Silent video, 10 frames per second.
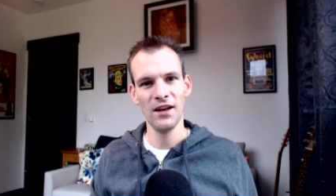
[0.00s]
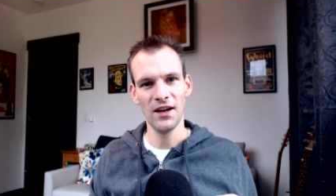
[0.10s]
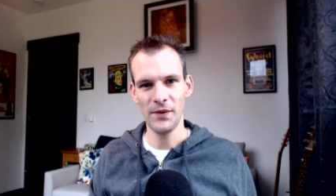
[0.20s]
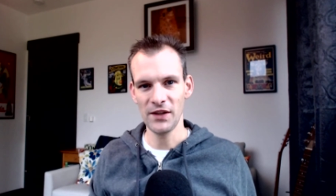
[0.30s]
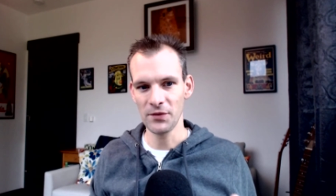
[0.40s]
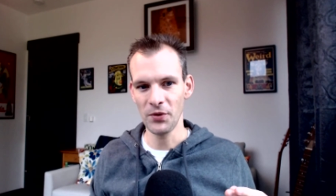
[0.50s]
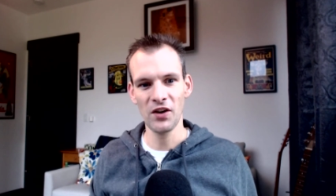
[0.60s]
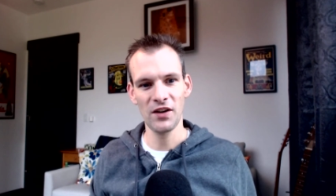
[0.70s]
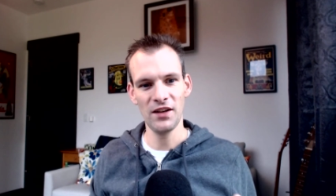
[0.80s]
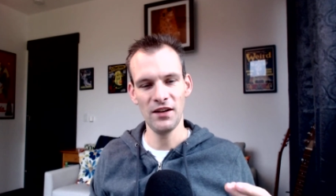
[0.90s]
I make the
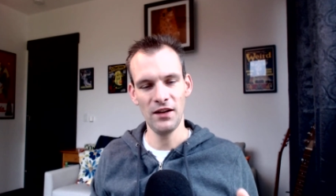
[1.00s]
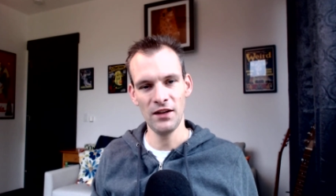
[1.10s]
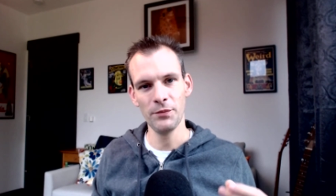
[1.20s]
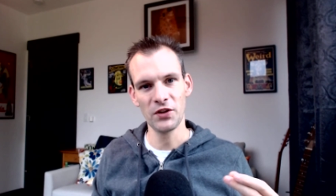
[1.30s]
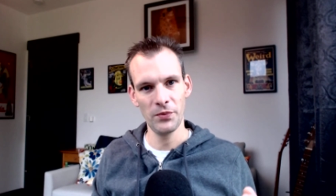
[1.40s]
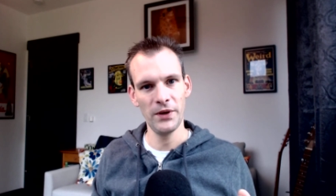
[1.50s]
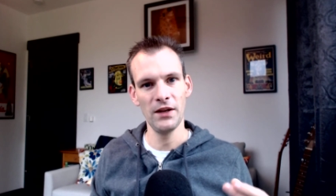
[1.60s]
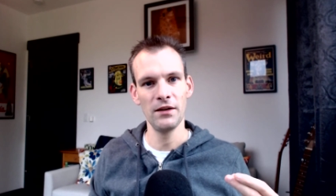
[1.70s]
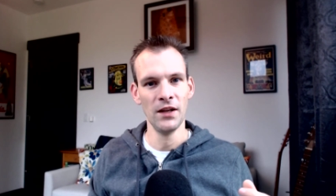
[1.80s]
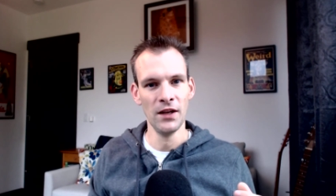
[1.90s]
party in
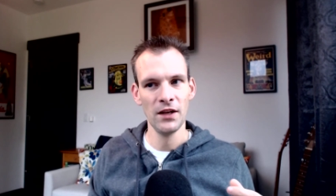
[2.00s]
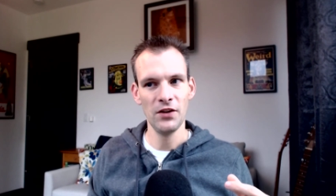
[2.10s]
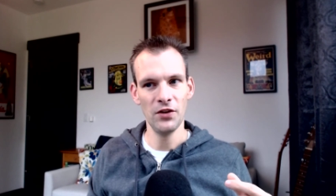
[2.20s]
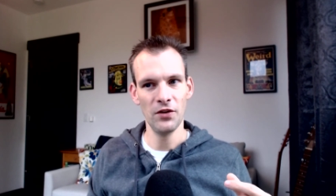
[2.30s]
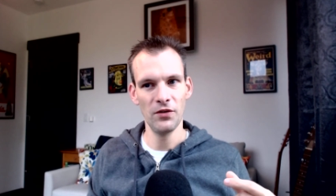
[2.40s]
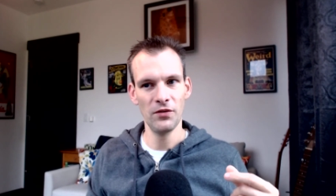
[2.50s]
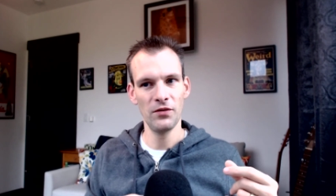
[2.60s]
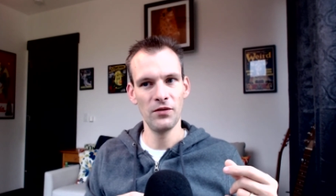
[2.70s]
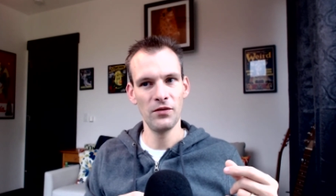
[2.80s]
between, you know,